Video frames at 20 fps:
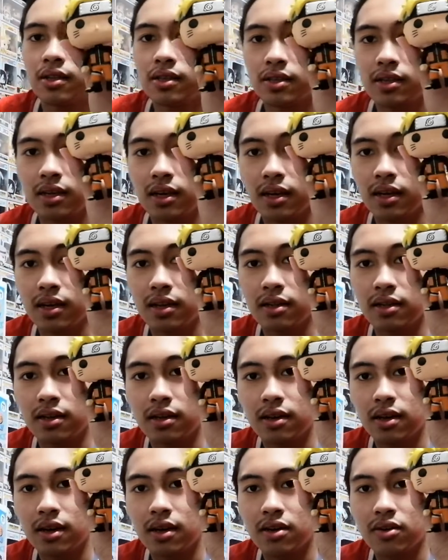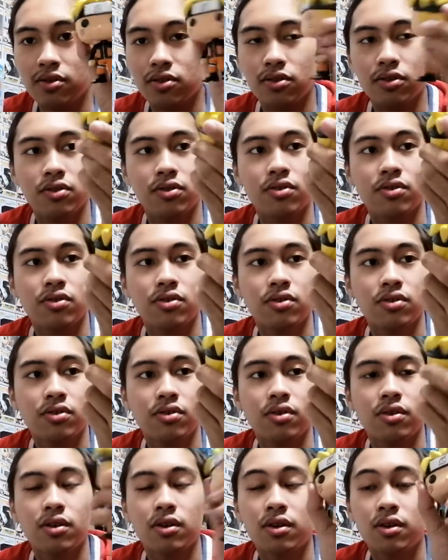skin in the Naruto
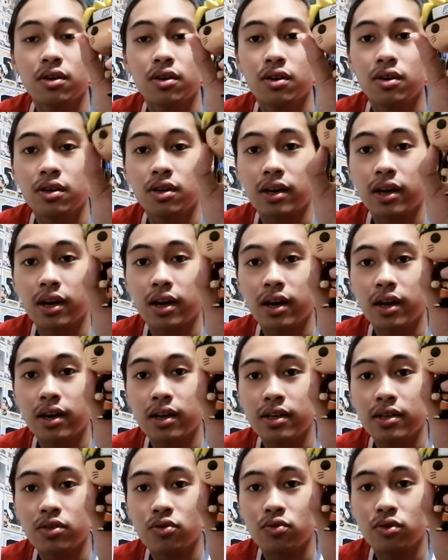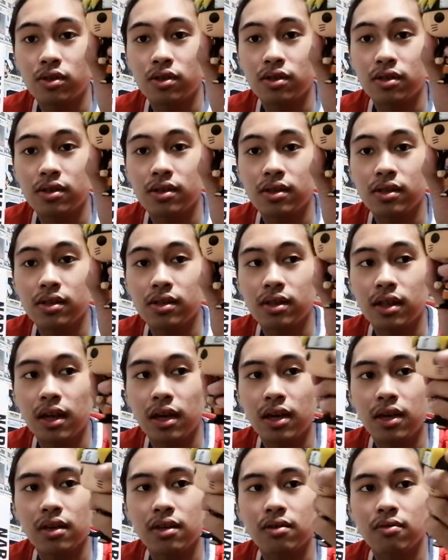re-release ones is
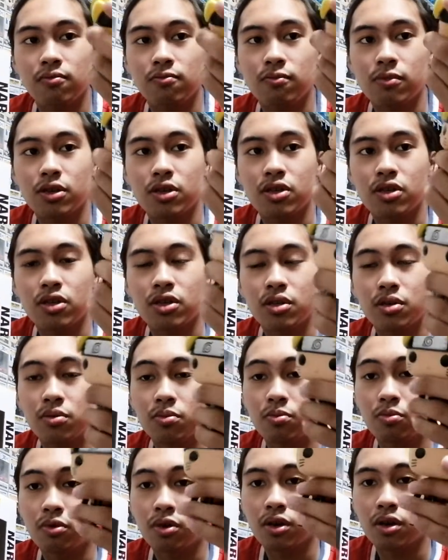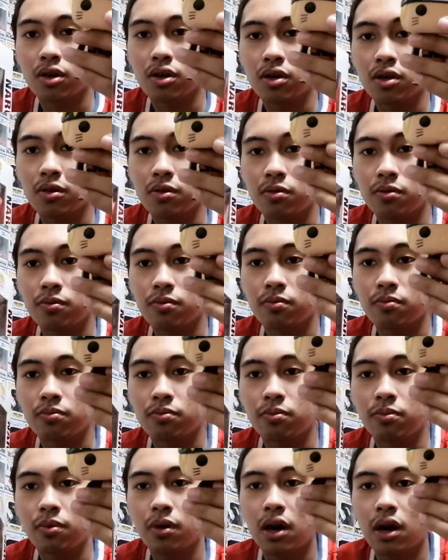like much more
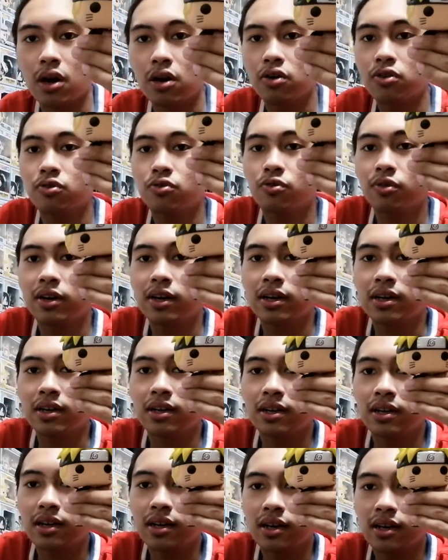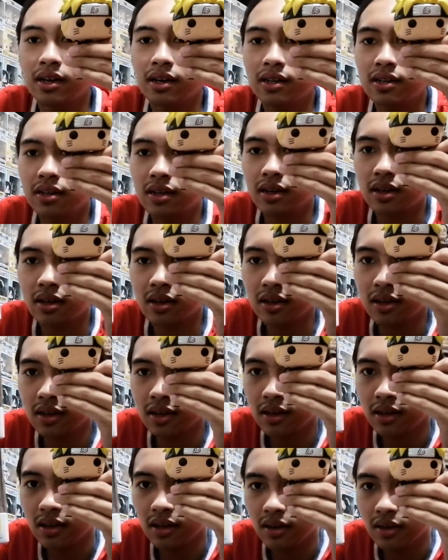brown, while here in the
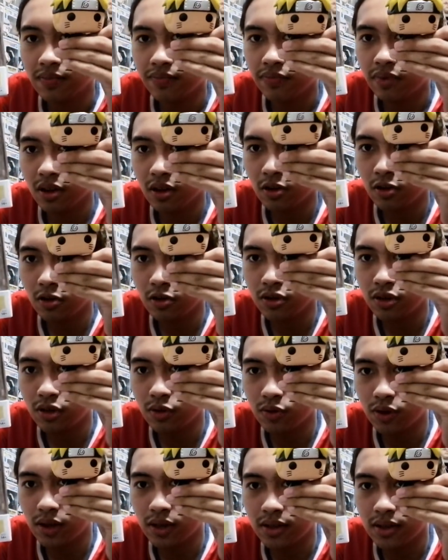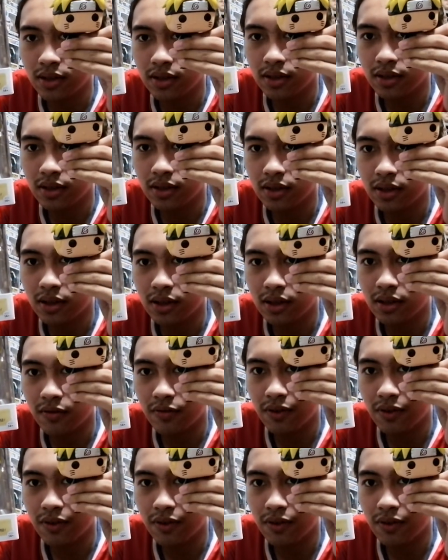OG ones, the